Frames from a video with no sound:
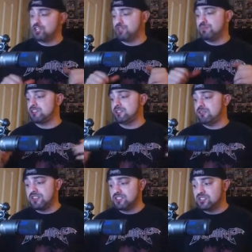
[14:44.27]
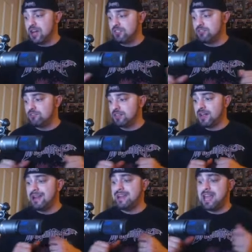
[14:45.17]
They're special events now. They're really
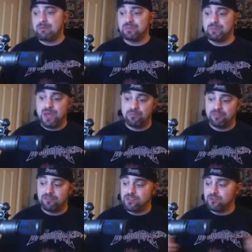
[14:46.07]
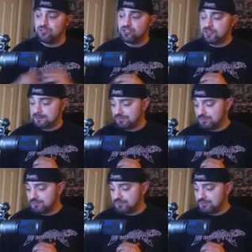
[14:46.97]
not named pay per views.